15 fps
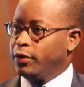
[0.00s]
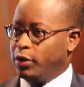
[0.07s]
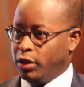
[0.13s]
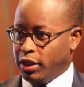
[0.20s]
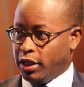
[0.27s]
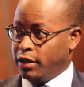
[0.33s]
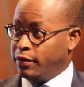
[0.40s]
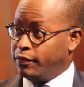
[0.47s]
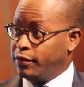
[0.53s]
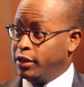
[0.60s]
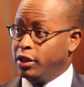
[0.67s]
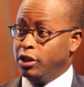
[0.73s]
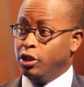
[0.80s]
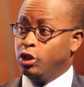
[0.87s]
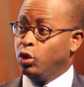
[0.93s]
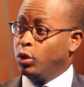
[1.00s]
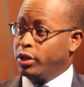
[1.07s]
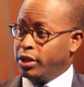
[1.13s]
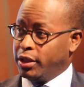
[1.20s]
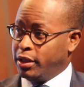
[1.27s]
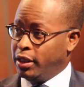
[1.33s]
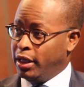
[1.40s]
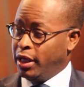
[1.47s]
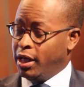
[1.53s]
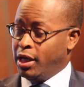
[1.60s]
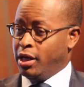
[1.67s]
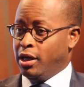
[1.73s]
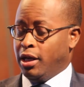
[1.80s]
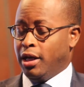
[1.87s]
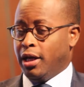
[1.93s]
You look at a Vernon Jordan,
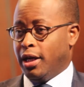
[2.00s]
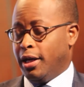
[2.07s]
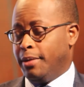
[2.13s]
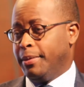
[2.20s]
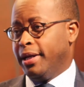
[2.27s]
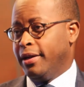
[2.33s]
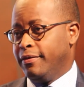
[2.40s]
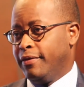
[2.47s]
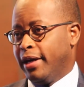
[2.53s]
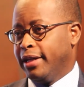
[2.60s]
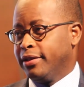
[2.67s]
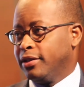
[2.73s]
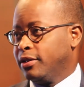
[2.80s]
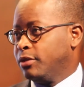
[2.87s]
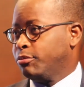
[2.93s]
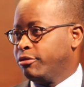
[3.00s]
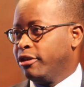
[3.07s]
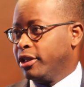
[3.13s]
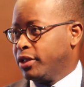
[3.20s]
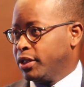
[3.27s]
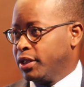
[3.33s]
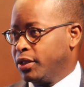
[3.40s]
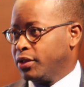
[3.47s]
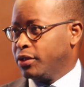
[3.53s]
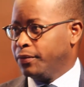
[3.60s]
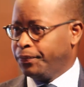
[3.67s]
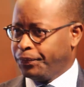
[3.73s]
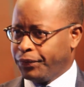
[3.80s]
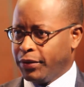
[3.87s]
an advisor to presidents,